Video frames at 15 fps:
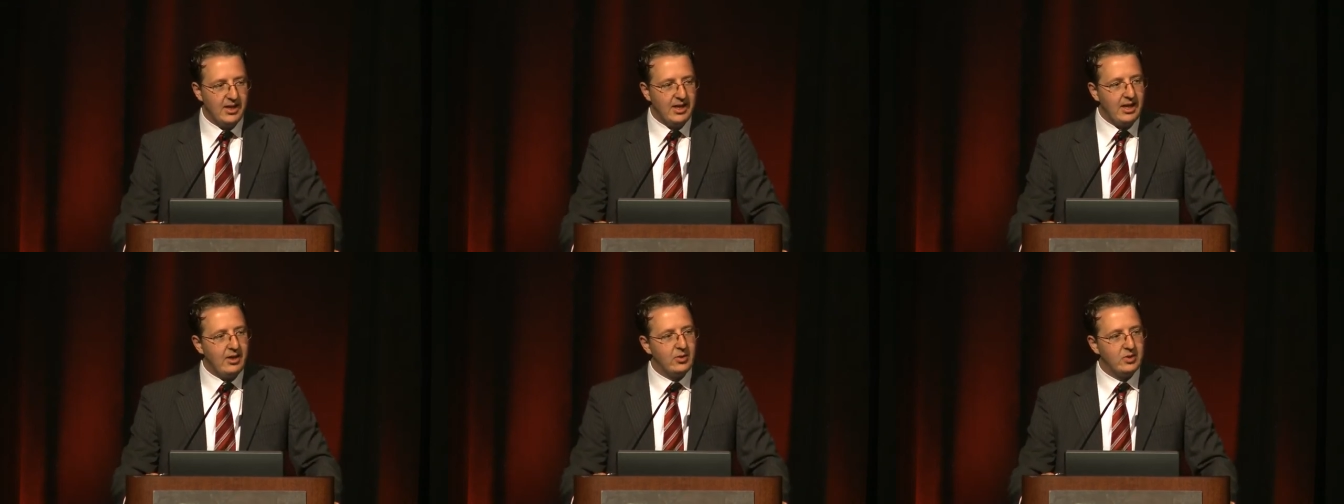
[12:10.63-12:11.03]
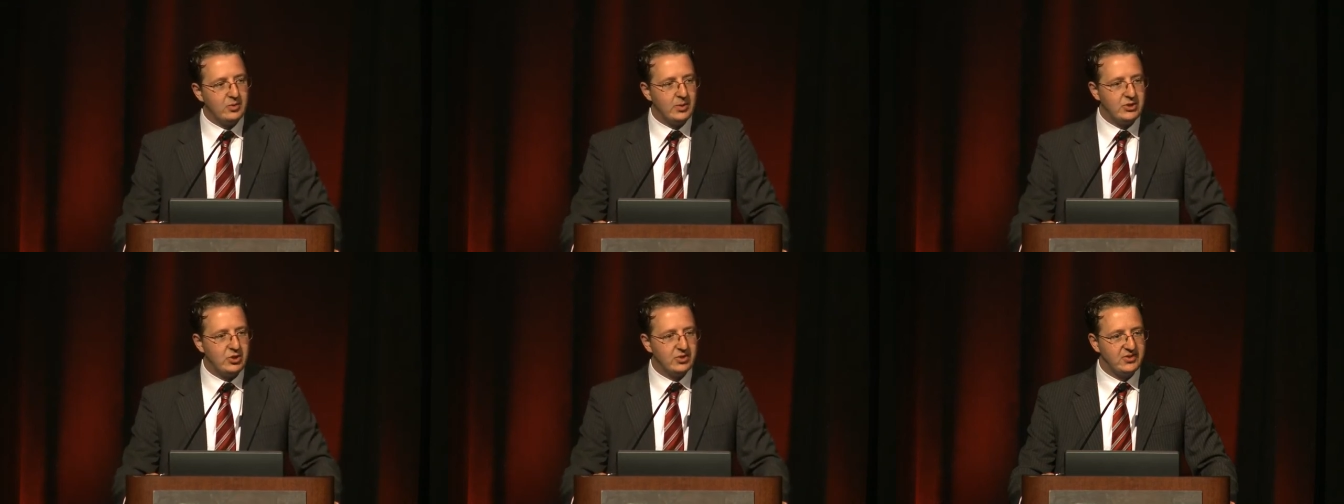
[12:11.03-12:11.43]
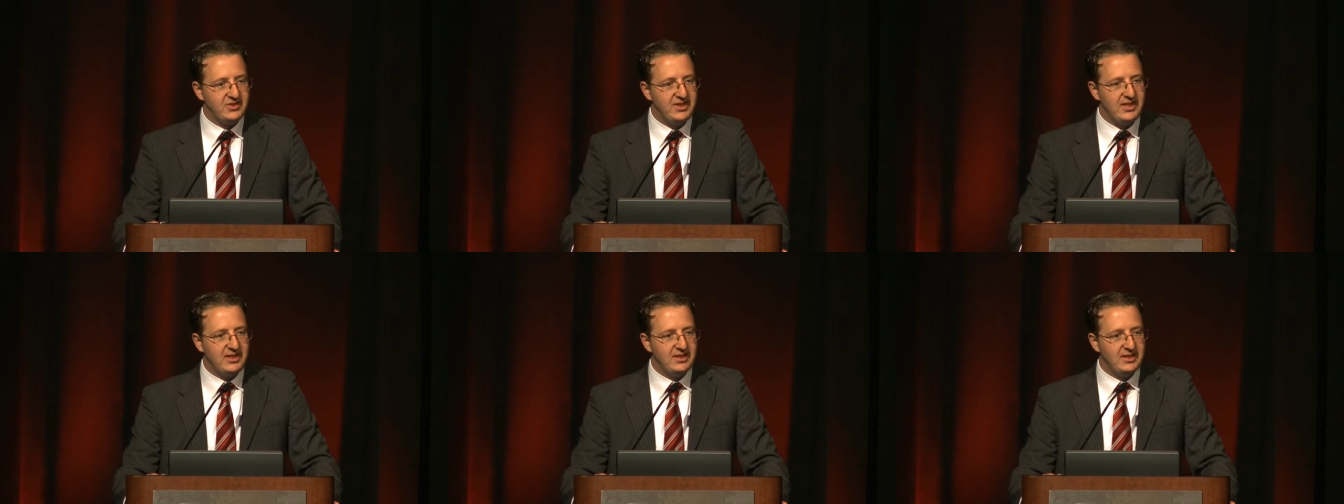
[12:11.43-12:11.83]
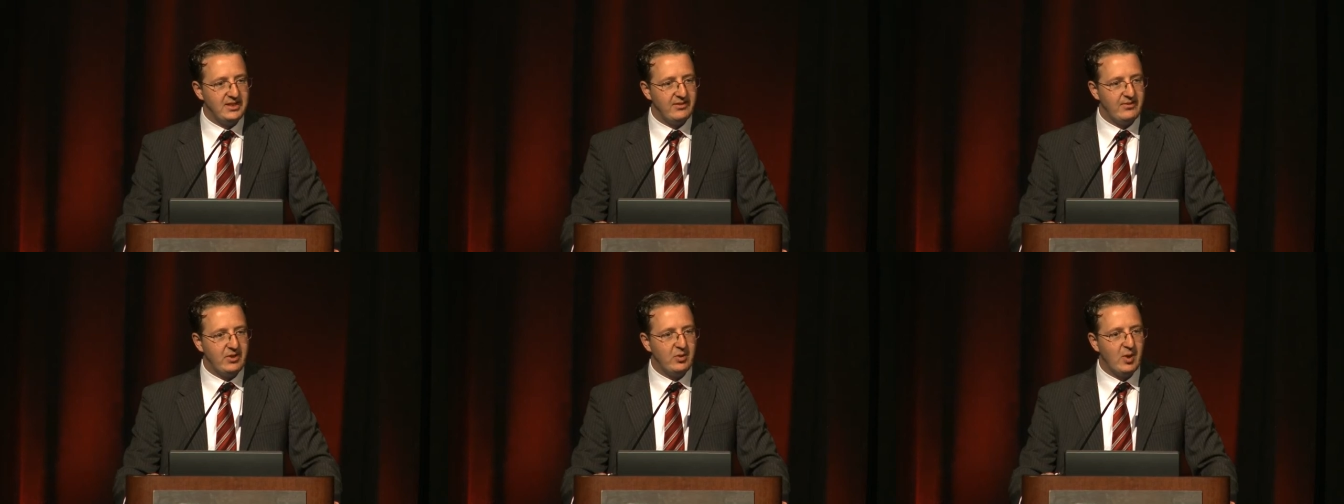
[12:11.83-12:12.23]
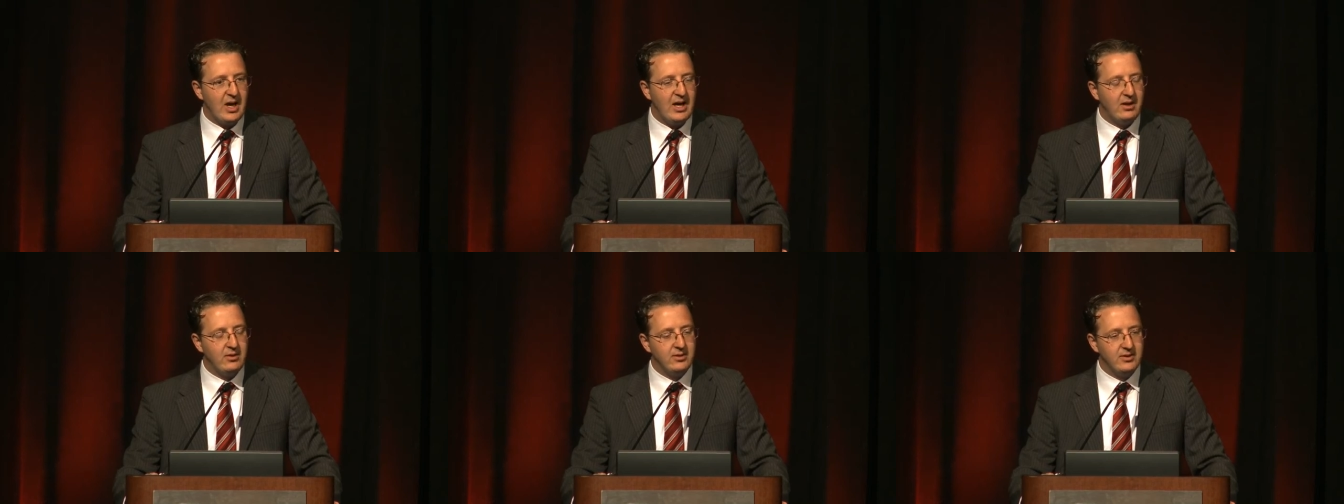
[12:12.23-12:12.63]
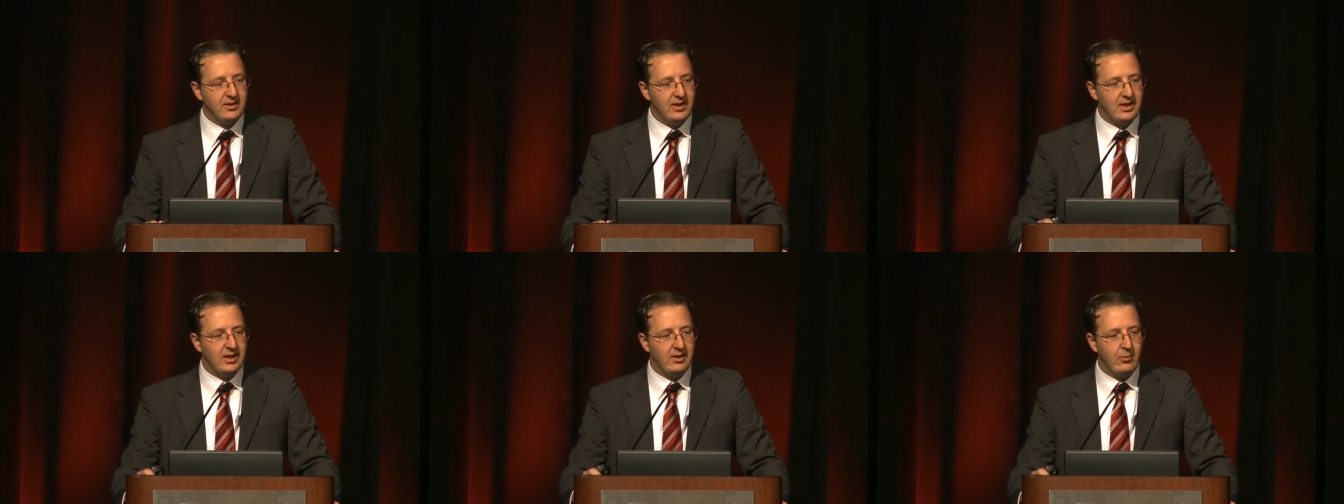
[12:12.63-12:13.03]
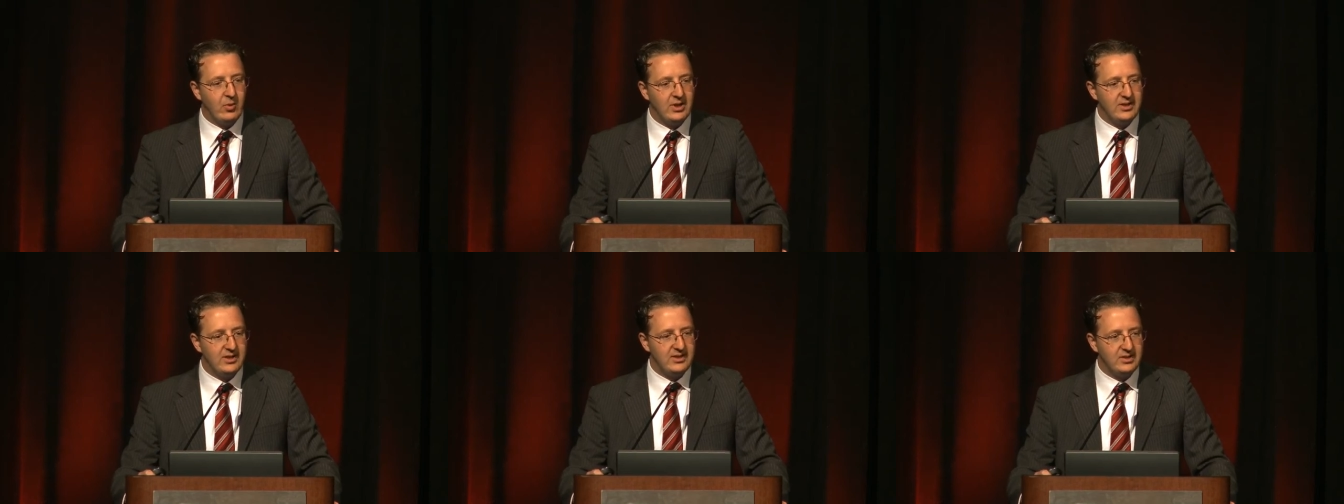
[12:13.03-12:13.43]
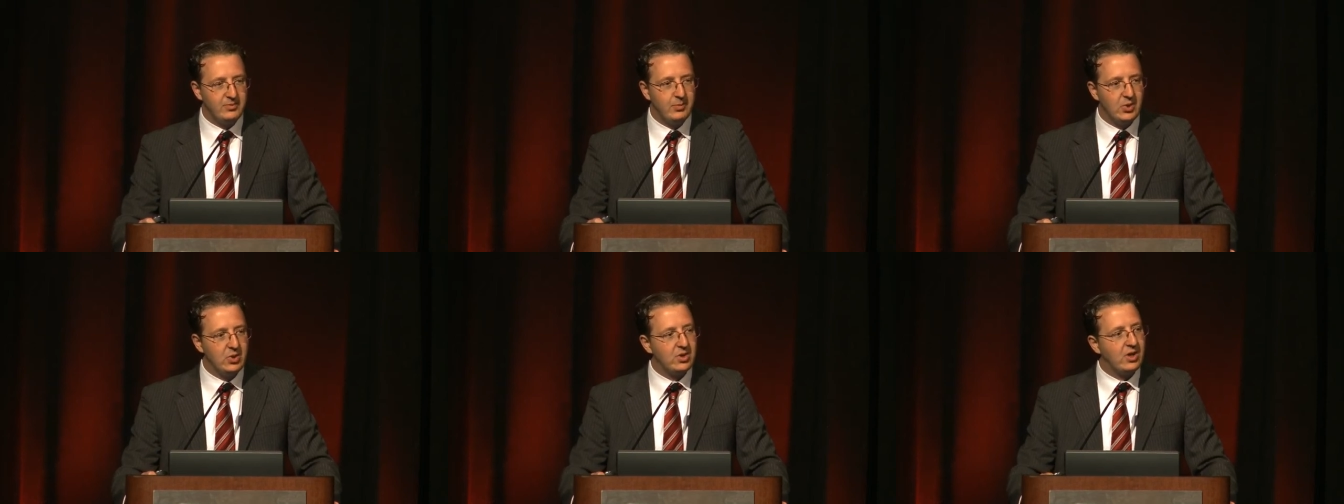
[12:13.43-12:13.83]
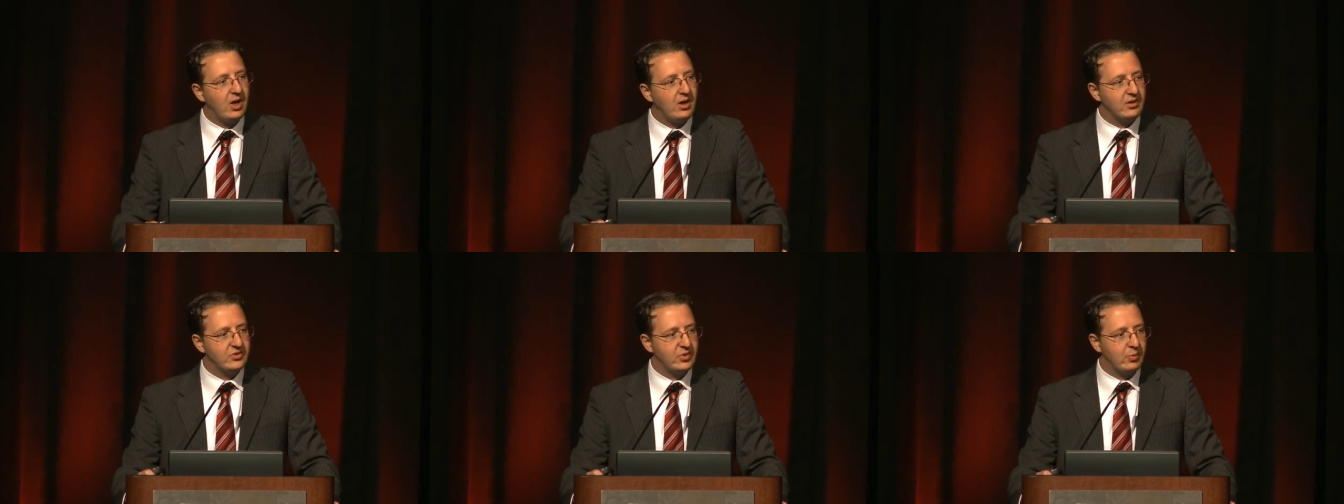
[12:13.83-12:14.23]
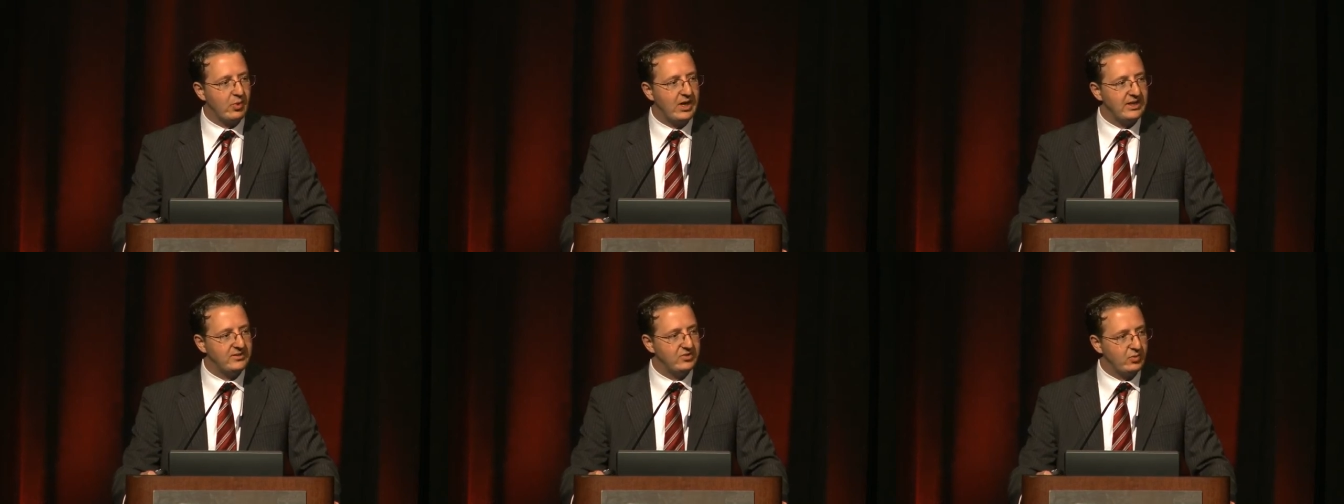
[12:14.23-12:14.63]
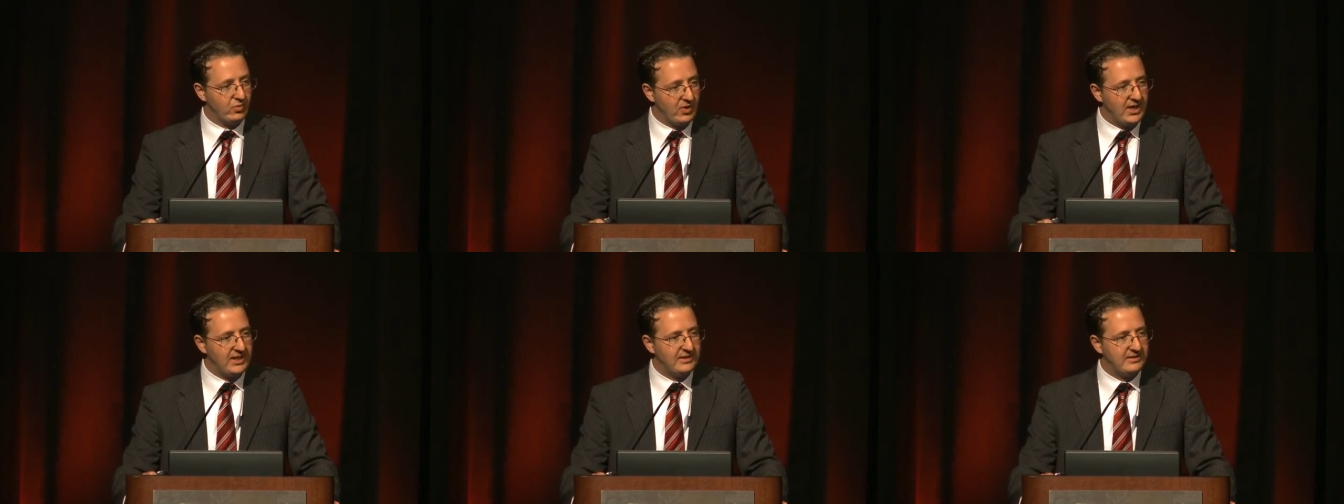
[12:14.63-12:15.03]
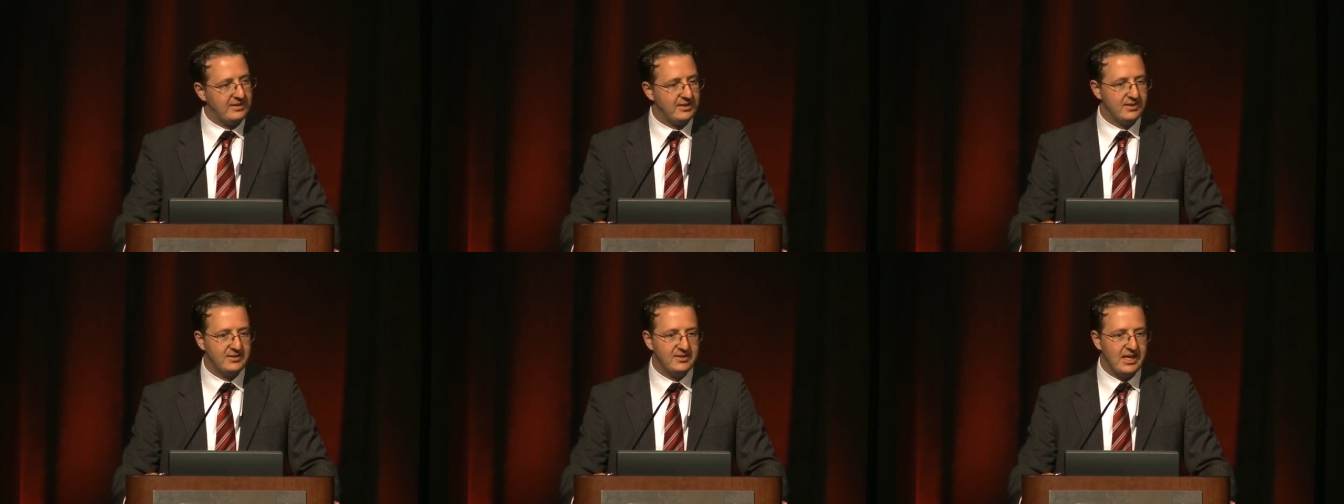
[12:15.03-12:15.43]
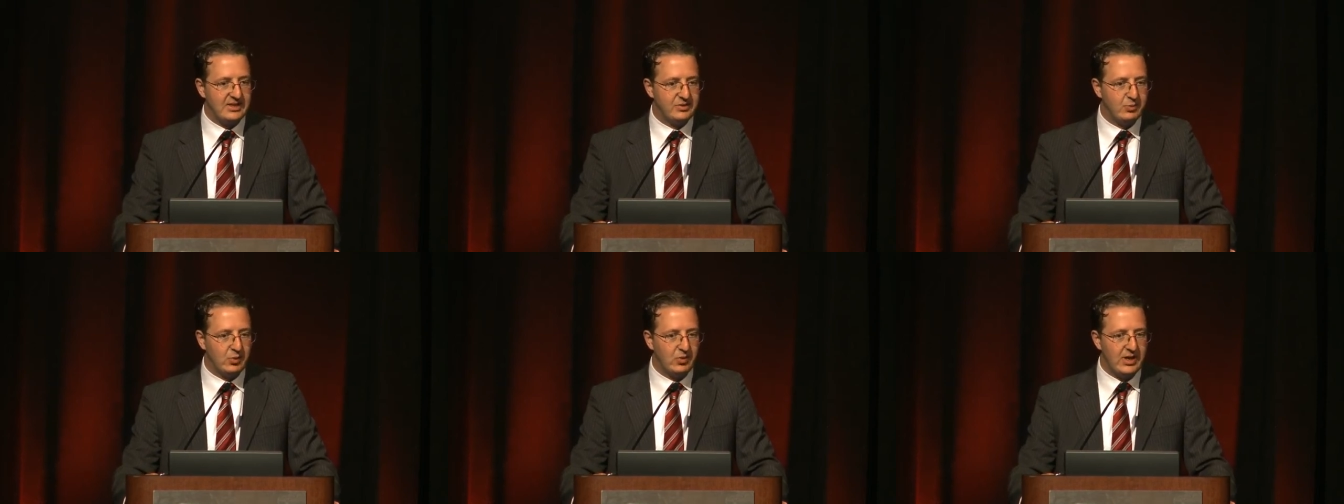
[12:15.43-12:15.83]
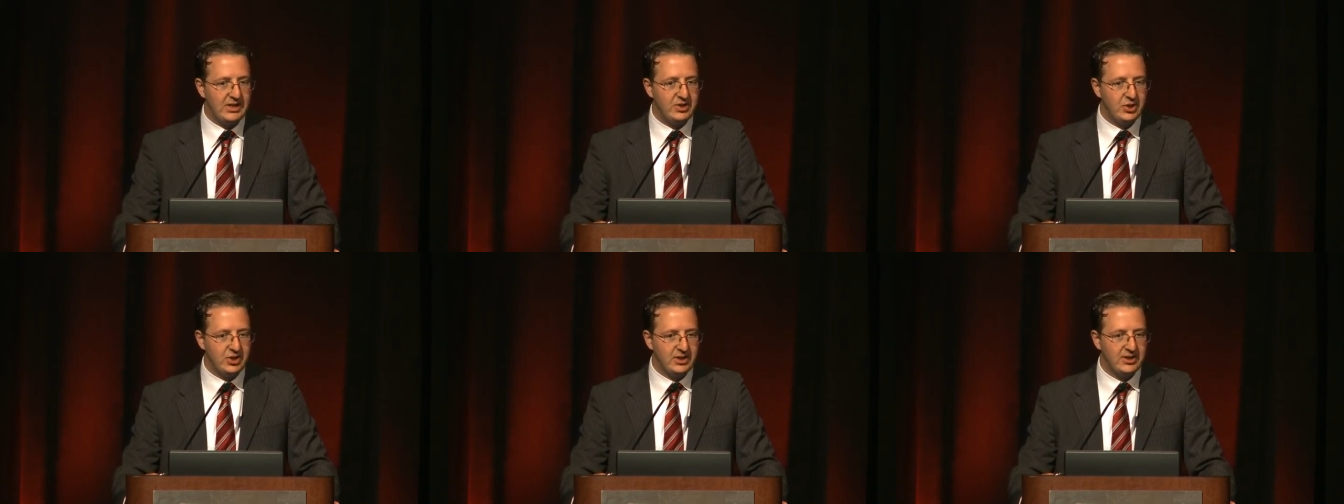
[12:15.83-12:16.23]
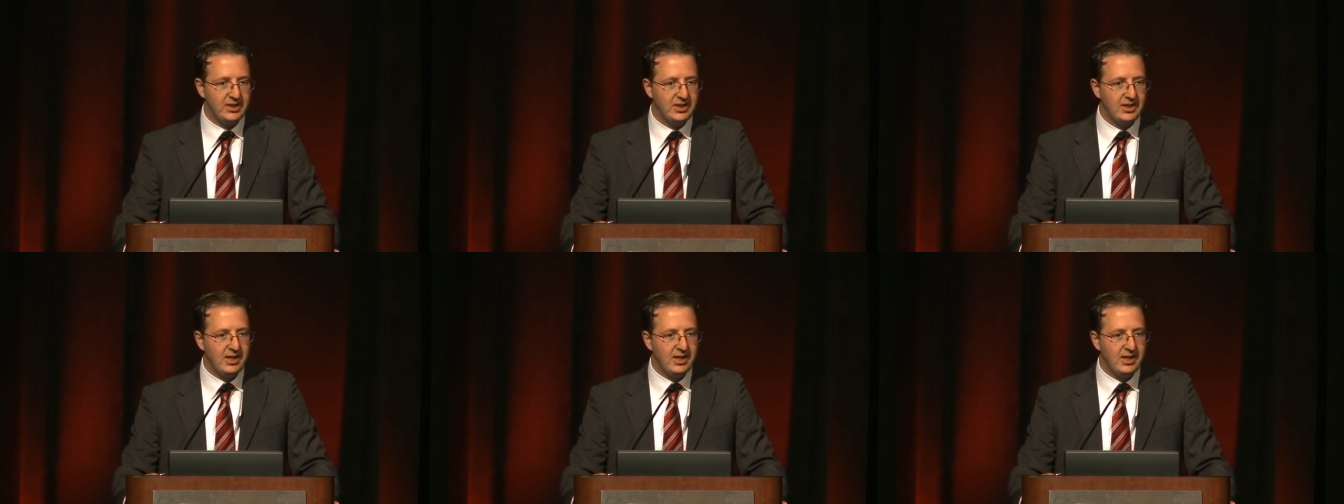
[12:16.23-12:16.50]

What you'll see, if you held one of these bull call spreads right until its expiration,